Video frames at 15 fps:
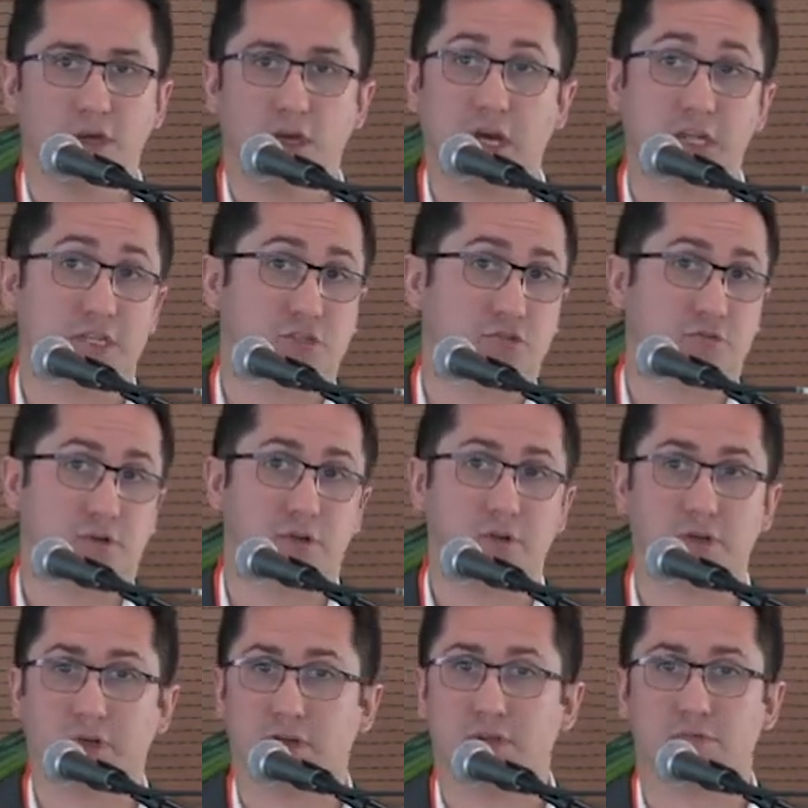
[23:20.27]

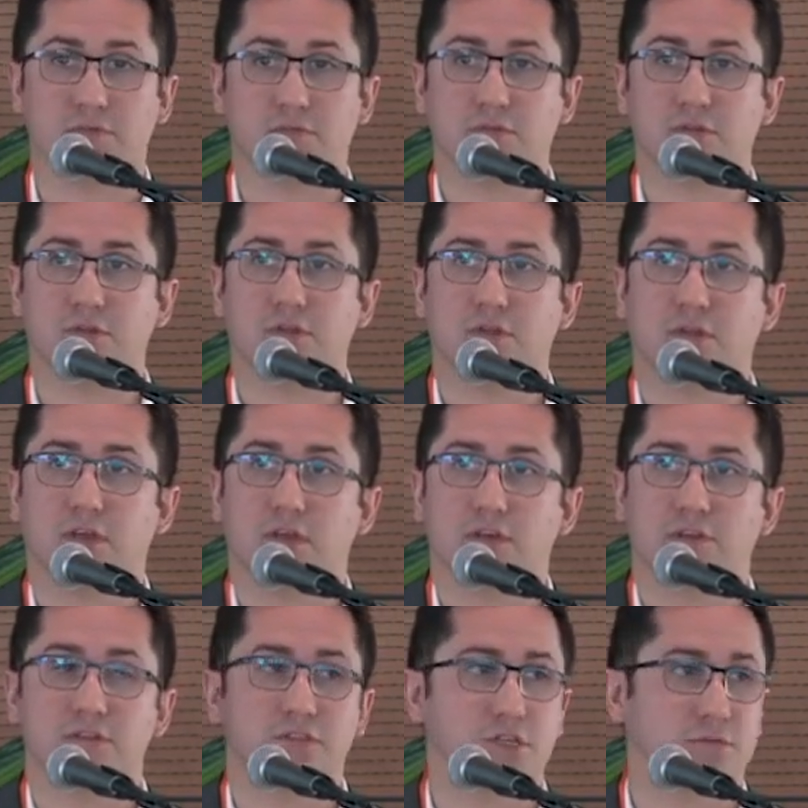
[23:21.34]
answered, and
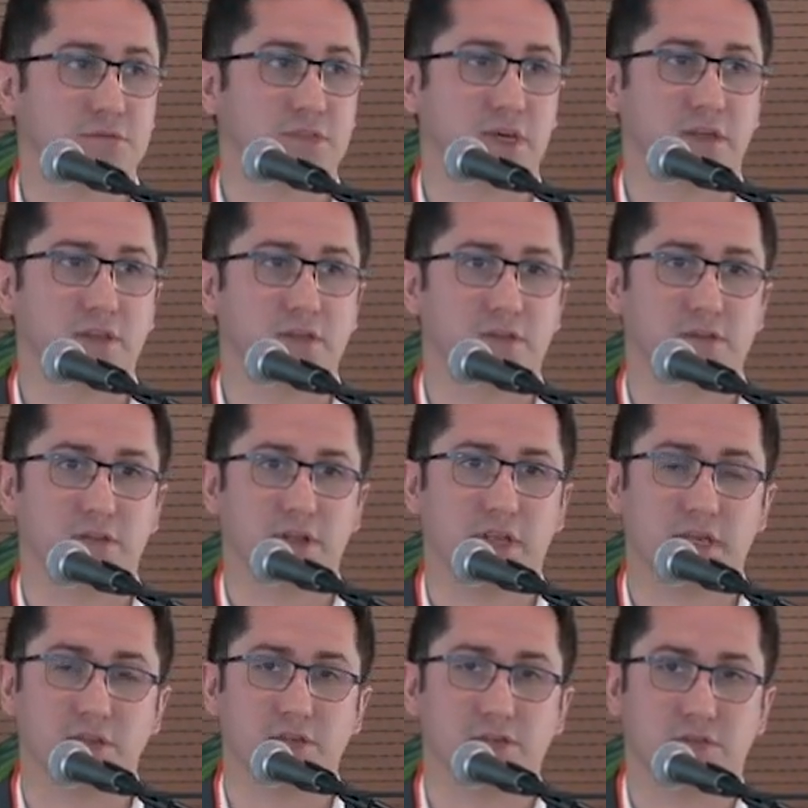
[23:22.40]
it seems
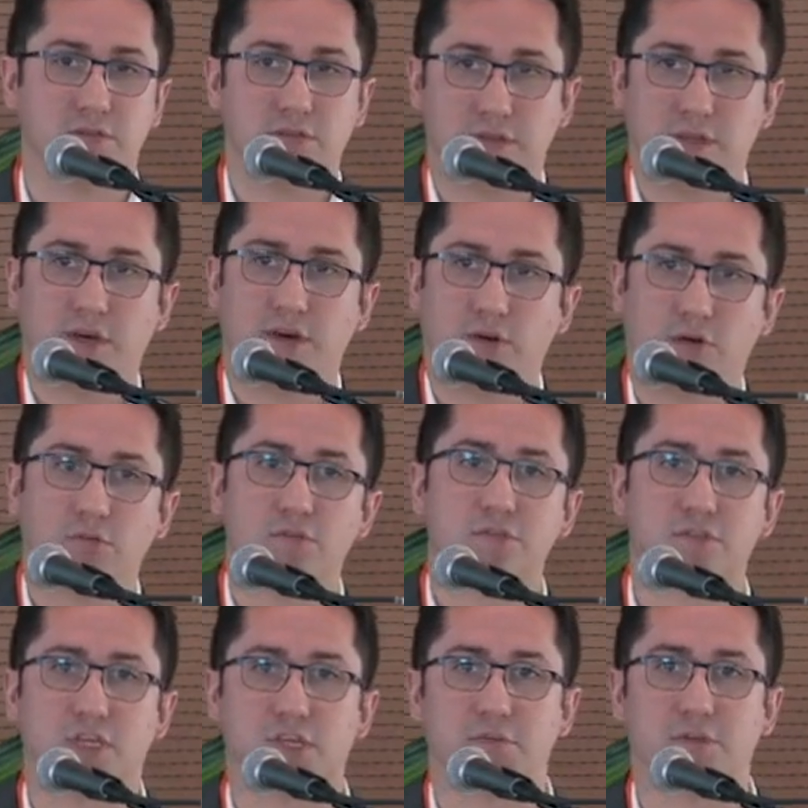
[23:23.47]
like the old
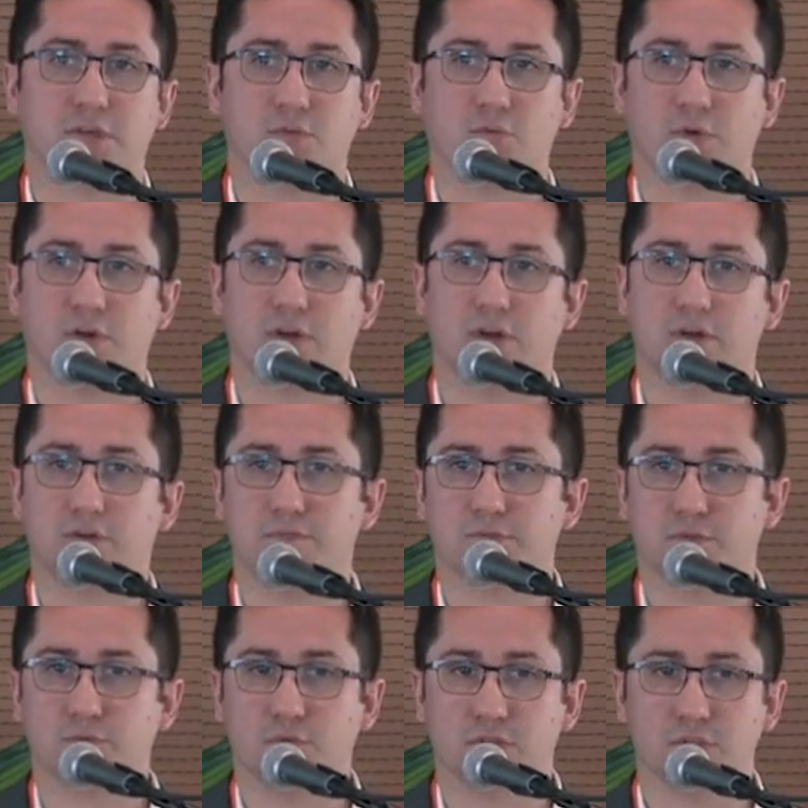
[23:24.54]
team that were
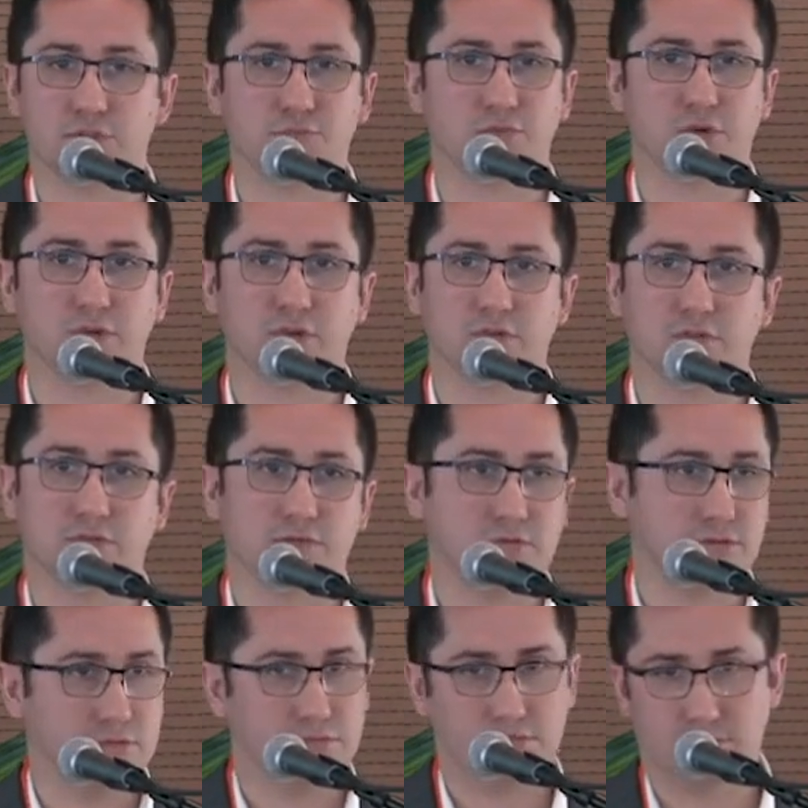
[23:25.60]
with this project is
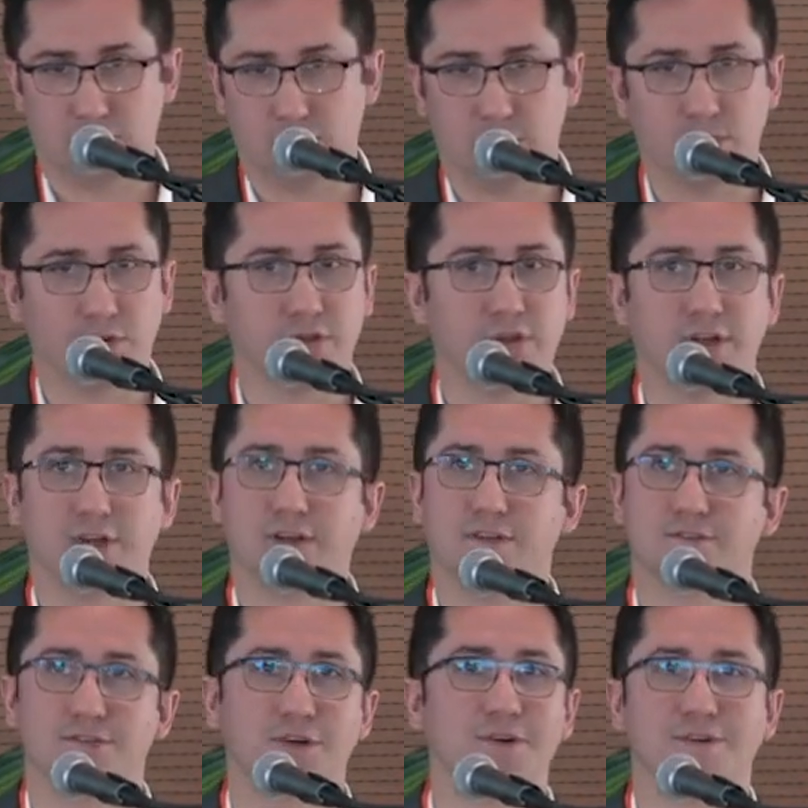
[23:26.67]
no more there,
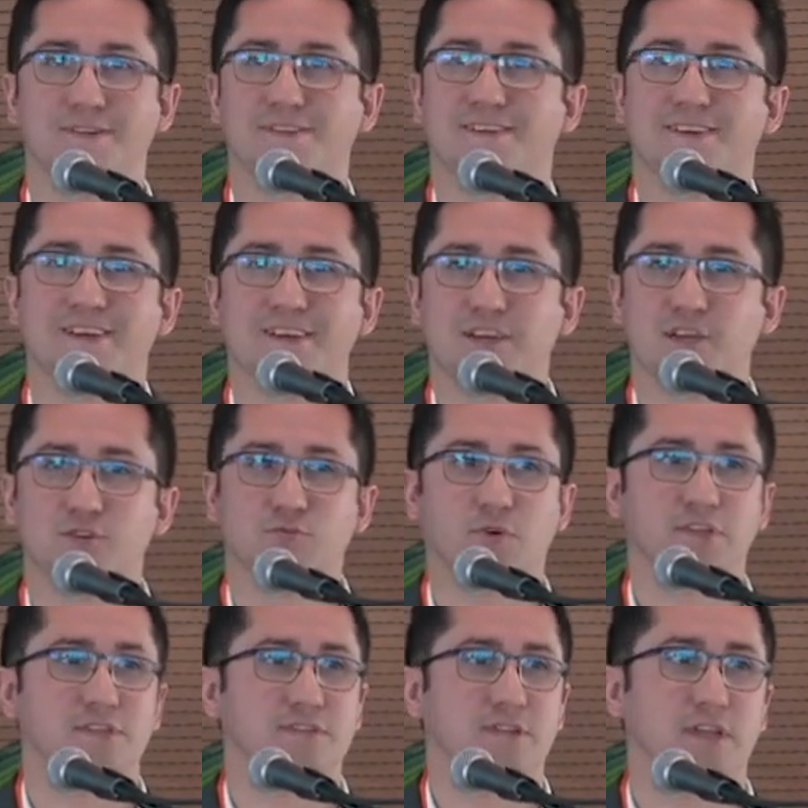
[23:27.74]
so it
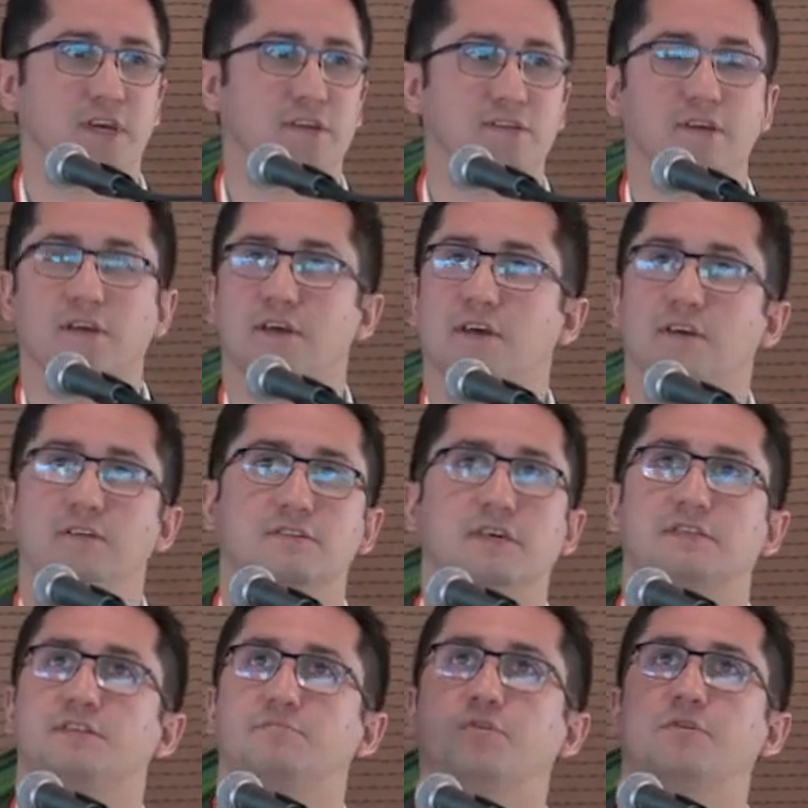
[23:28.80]
was like
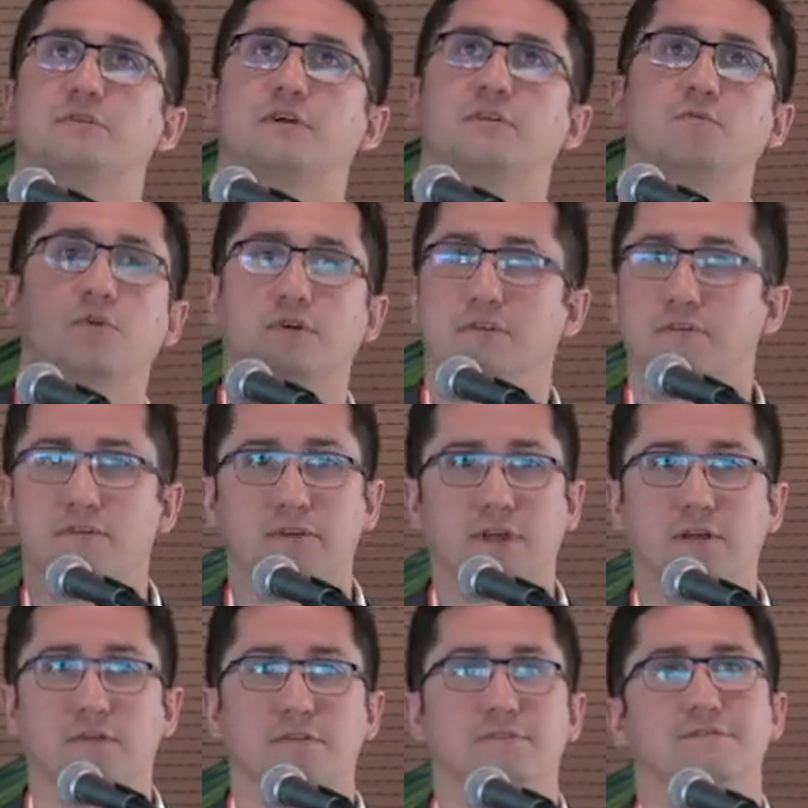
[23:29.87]
just the portal working
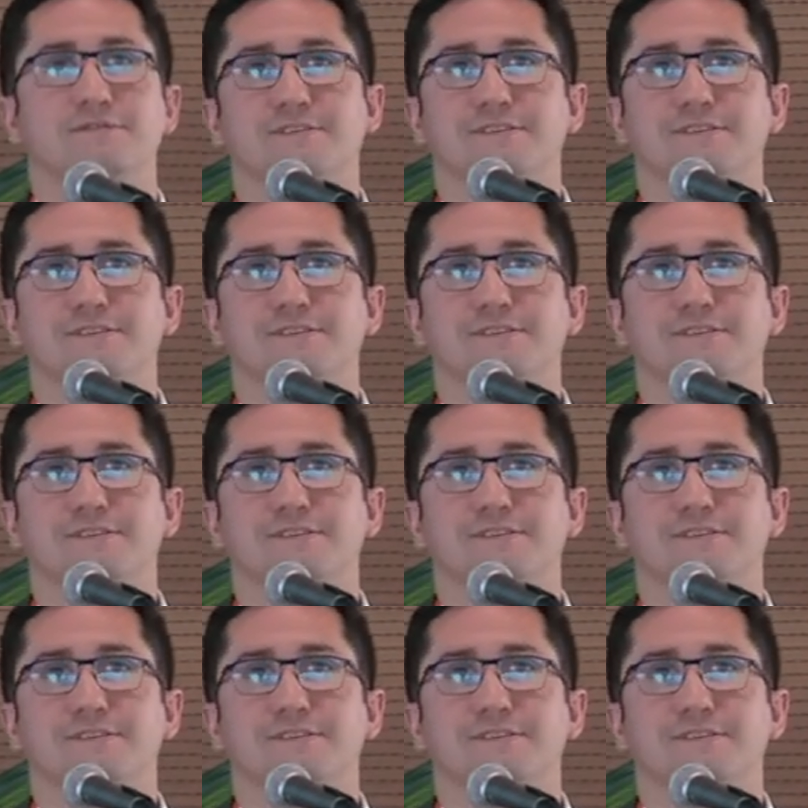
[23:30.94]
alone.